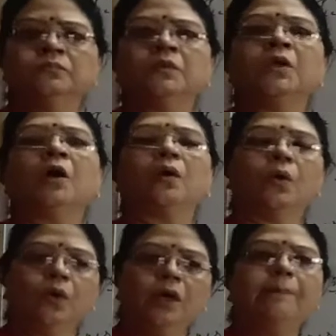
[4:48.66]
Your
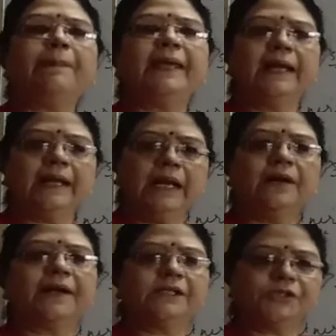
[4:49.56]
old P&L
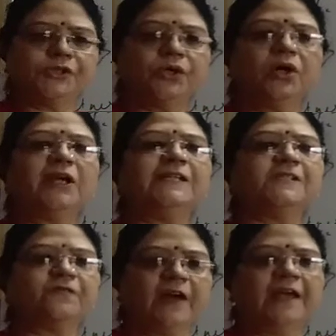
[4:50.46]
ratio is
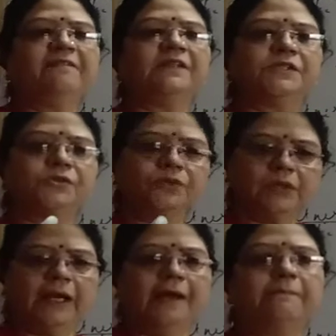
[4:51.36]

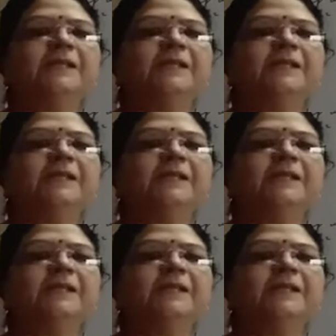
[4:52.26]
5:3,